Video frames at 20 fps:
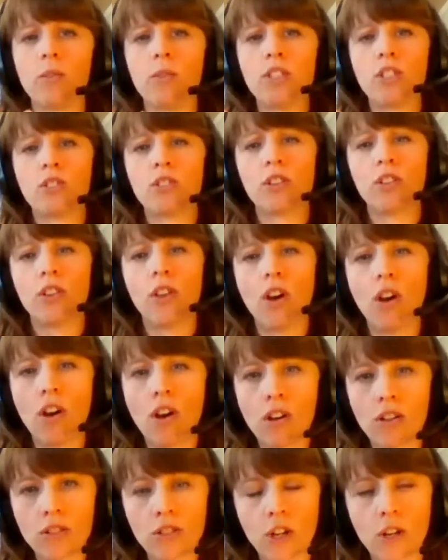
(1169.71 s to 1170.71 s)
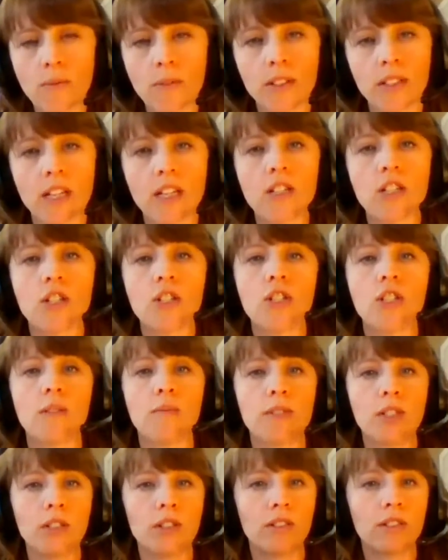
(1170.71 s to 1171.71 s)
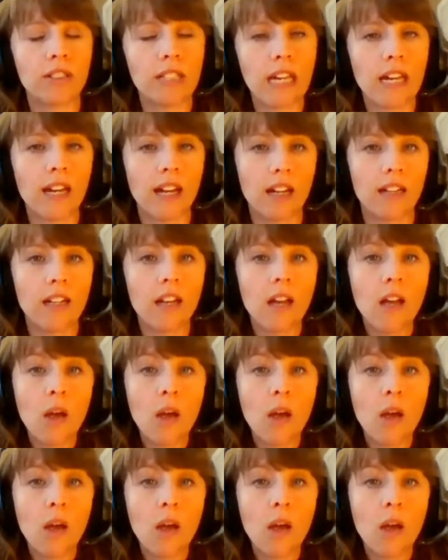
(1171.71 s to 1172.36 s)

which is a long-term relationship to get at